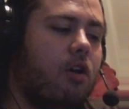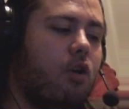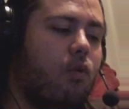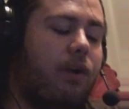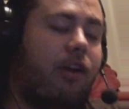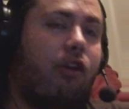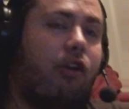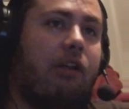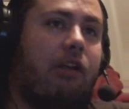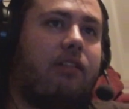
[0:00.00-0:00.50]

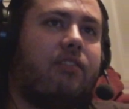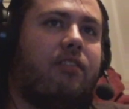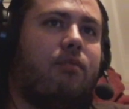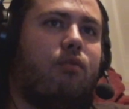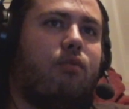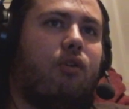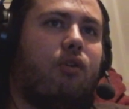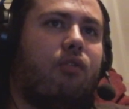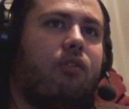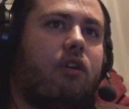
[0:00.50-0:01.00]
we do get to see
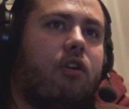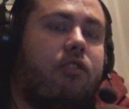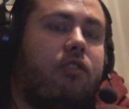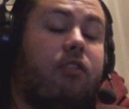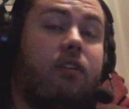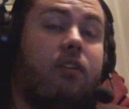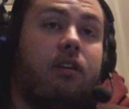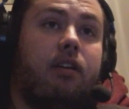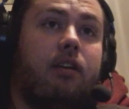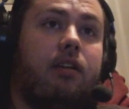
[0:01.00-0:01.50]
more
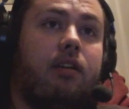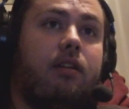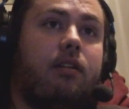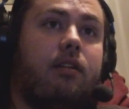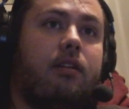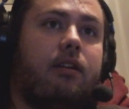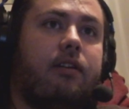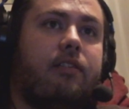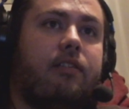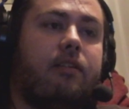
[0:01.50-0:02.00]
Frost and Hit
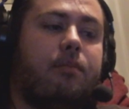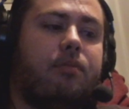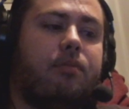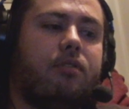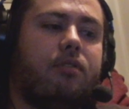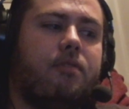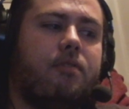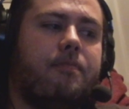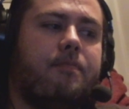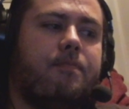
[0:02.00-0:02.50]
next
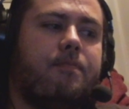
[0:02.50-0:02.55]
episode,